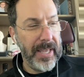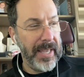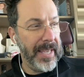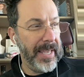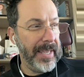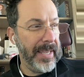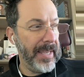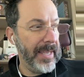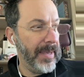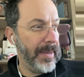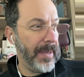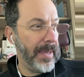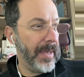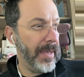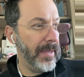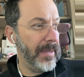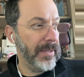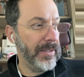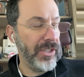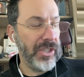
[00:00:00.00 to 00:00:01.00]

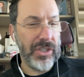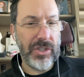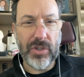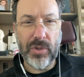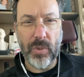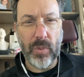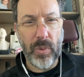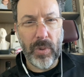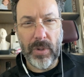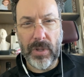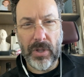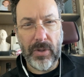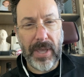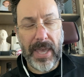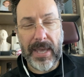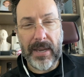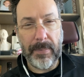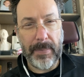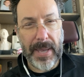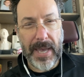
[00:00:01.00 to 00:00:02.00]
You
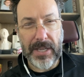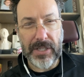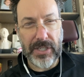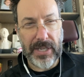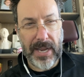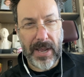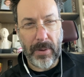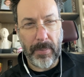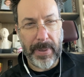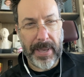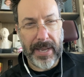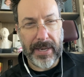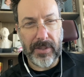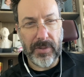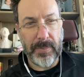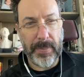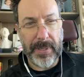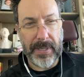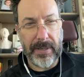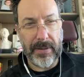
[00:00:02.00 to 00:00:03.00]
can't imagine how bad it's
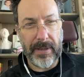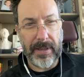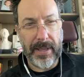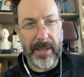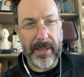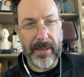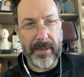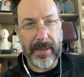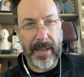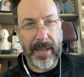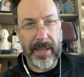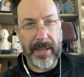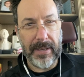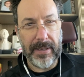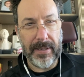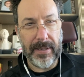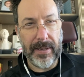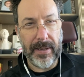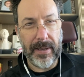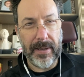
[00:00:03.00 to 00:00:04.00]
been.
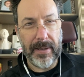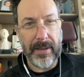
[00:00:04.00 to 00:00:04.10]
And